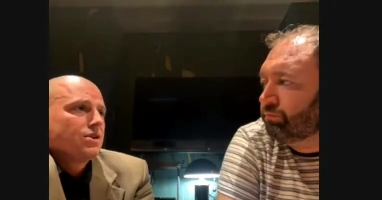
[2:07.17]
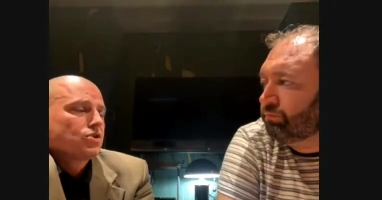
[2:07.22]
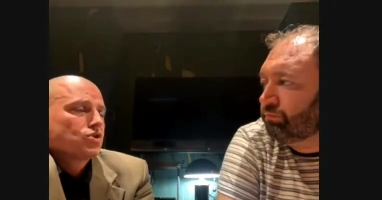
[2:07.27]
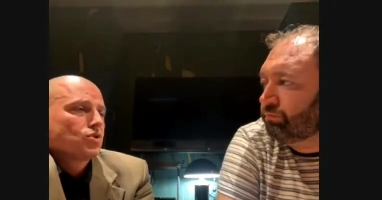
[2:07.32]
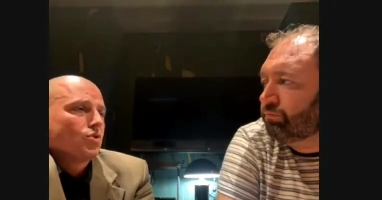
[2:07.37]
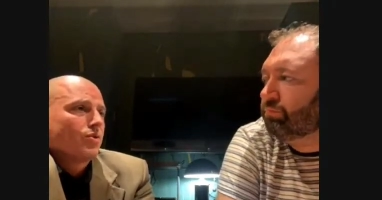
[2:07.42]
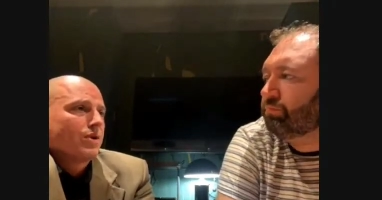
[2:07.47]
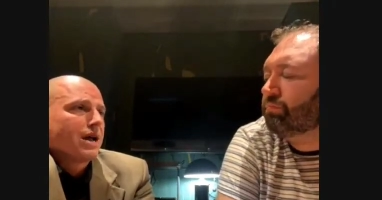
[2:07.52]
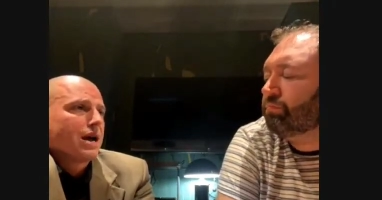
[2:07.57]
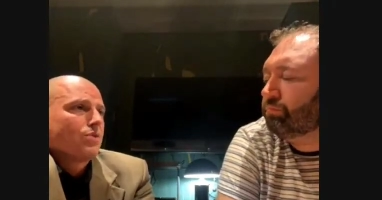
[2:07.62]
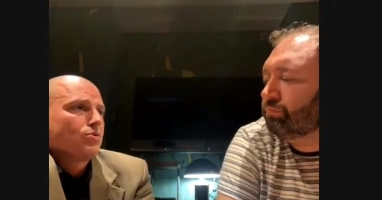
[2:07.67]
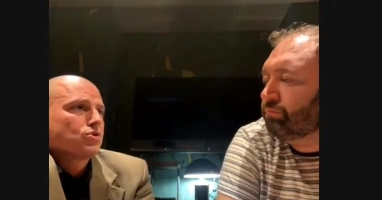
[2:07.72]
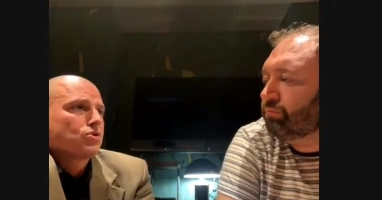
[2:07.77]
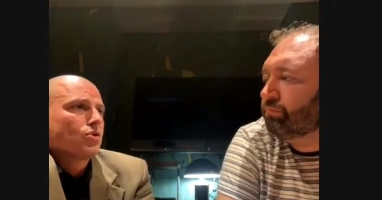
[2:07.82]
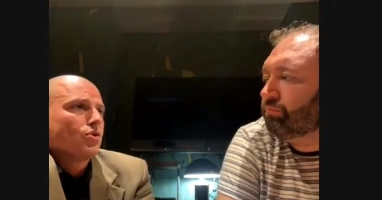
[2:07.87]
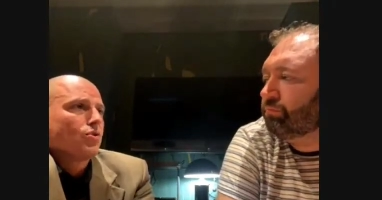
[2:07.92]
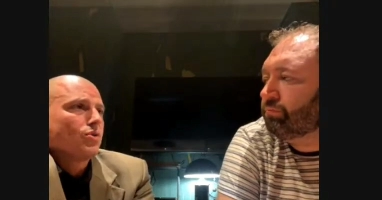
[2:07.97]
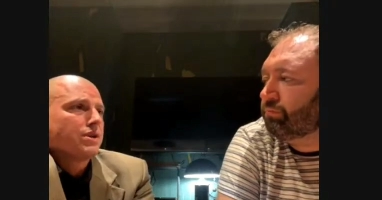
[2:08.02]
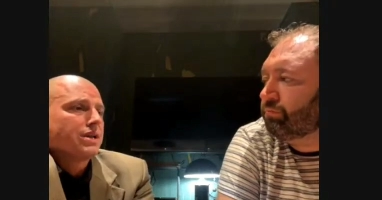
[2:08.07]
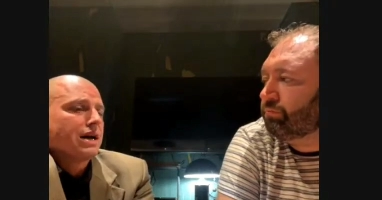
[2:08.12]
Speaker 1: So when I was
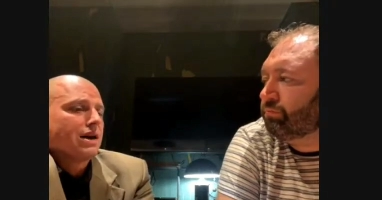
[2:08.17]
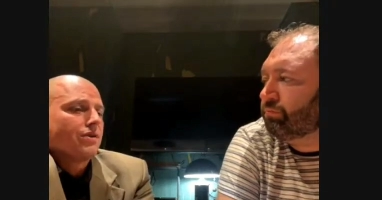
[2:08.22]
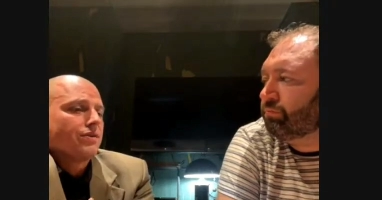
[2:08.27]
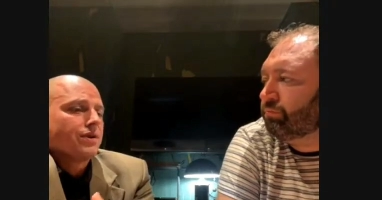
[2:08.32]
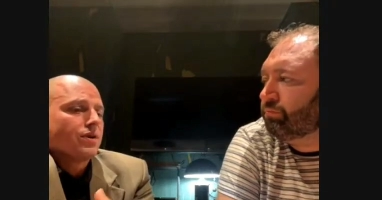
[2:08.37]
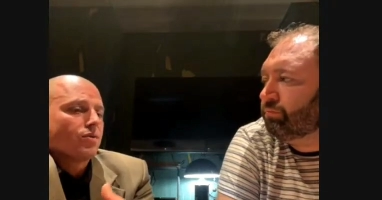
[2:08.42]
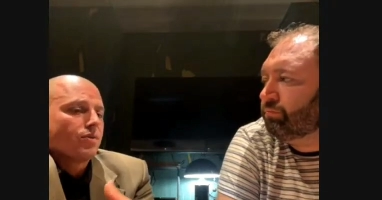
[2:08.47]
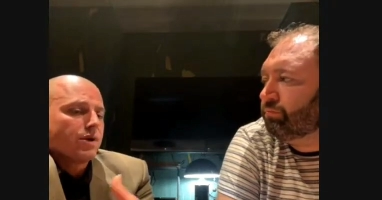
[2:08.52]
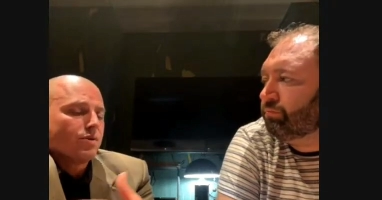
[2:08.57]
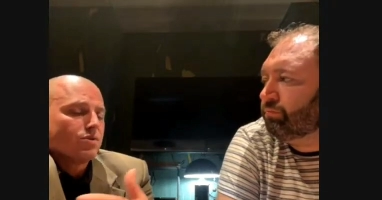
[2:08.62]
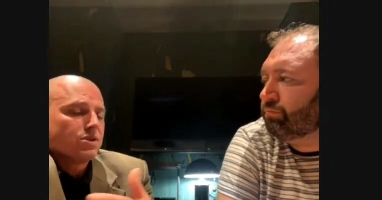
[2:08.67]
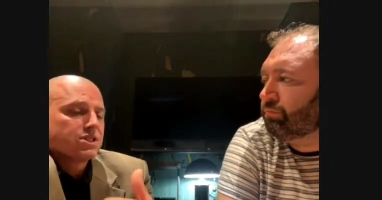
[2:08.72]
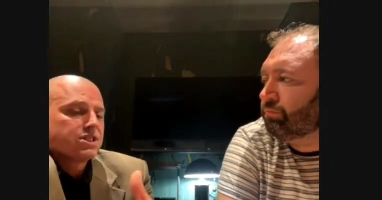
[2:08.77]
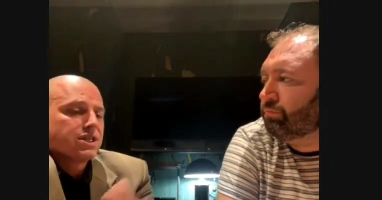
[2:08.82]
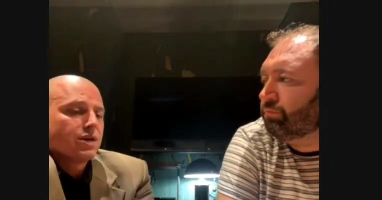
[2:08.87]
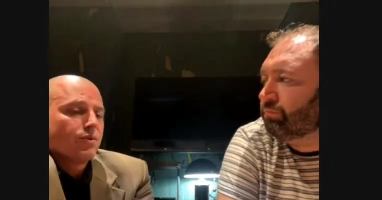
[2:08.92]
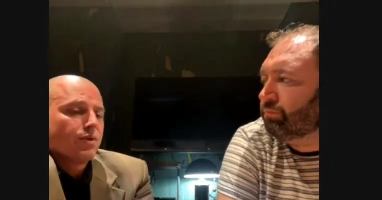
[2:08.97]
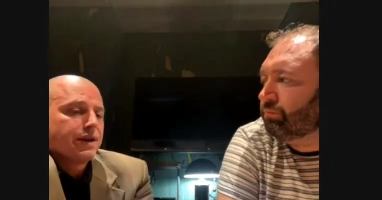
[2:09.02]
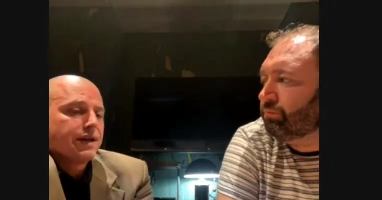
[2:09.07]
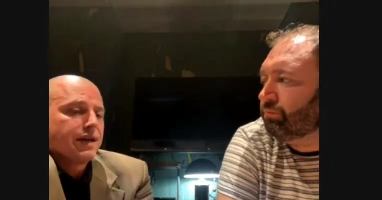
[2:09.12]
going down there, we would
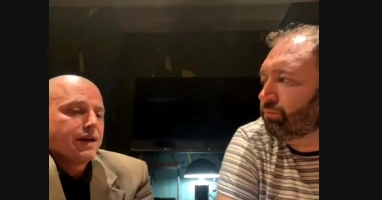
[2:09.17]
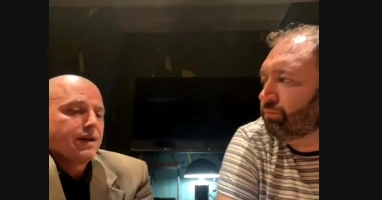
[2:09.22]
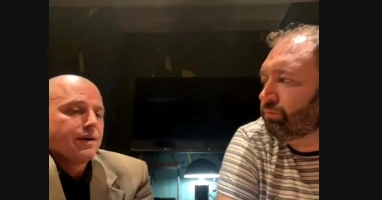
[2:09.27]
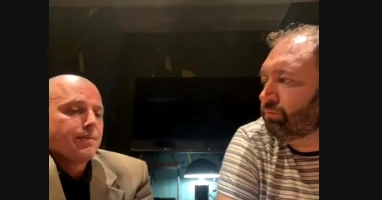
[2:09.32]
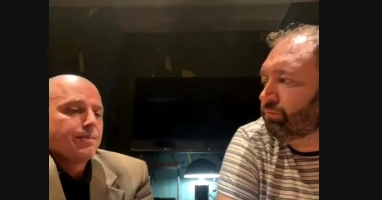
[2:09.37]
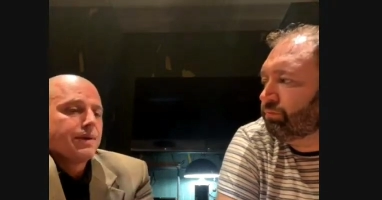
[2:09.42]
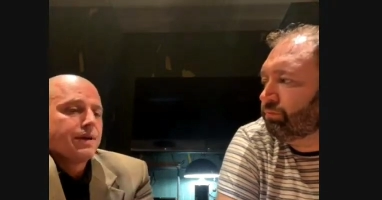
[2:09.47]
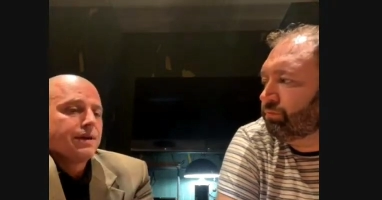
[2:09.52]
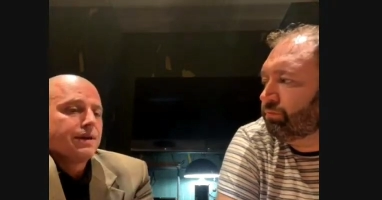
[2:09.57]
sit with him,